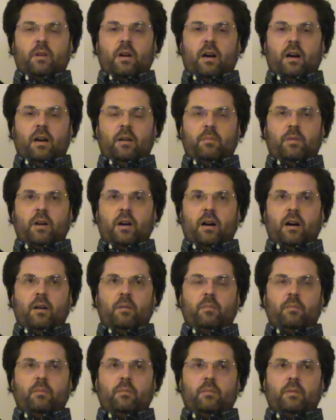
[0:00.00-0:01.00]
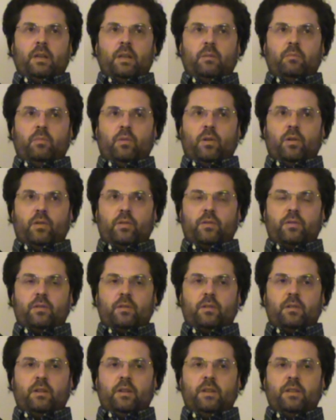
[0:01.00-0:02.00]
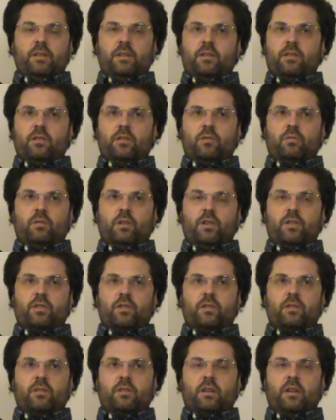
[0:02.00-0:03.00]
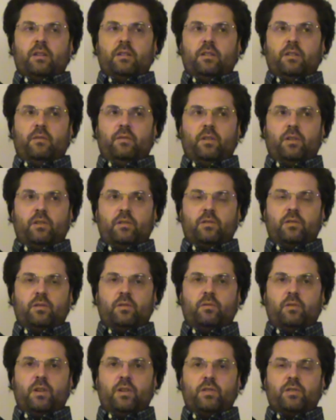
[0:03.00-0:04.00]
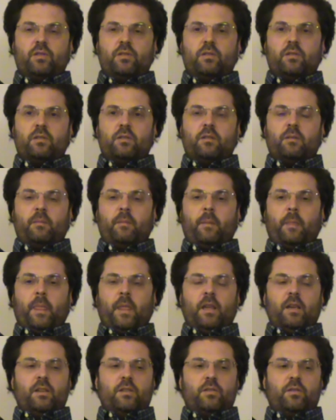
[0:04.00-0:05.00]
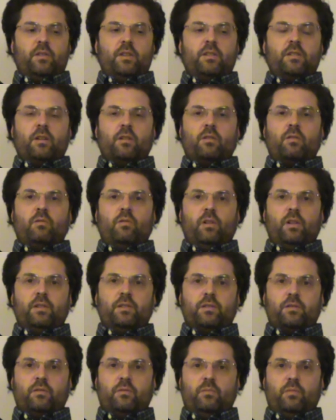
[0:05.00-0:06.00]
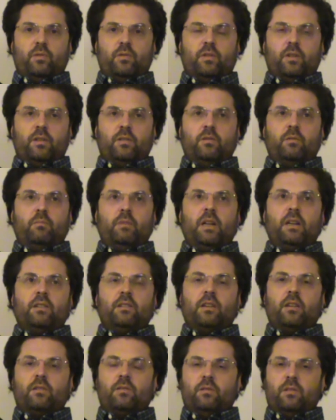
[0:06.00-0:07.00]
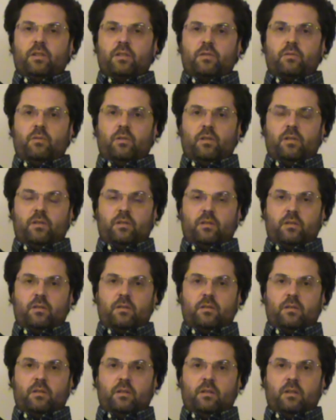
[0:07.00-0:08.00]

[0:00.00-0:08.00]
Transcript: I'm calm in both easy situations and difficult situations. So these are qualities of Buddha, and you meditate on these qualities.